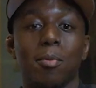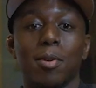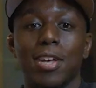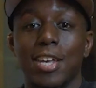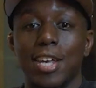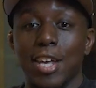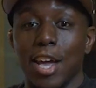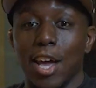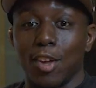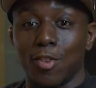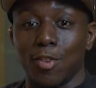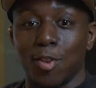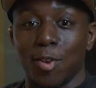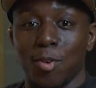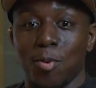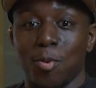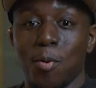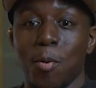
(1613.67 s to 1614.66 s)

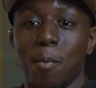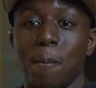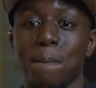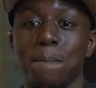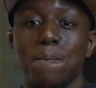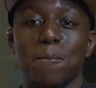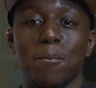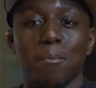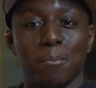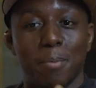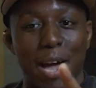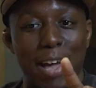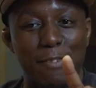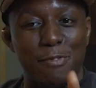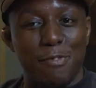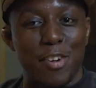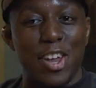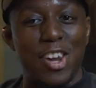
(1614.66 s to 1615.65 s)
Chiesa by
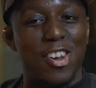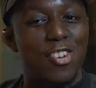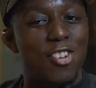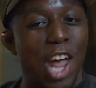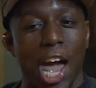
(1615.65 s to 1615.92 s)
finish.